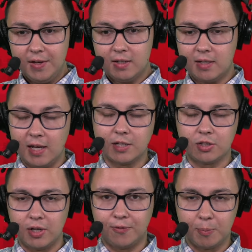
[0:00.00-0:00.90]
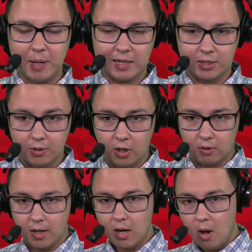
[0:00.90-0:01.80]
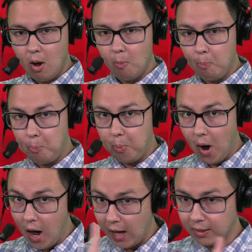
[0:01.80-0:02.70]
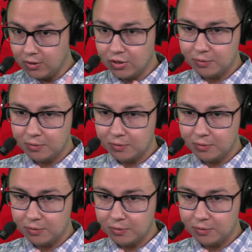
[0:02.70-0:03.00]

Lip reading: Kingsley for Bakhtiari, but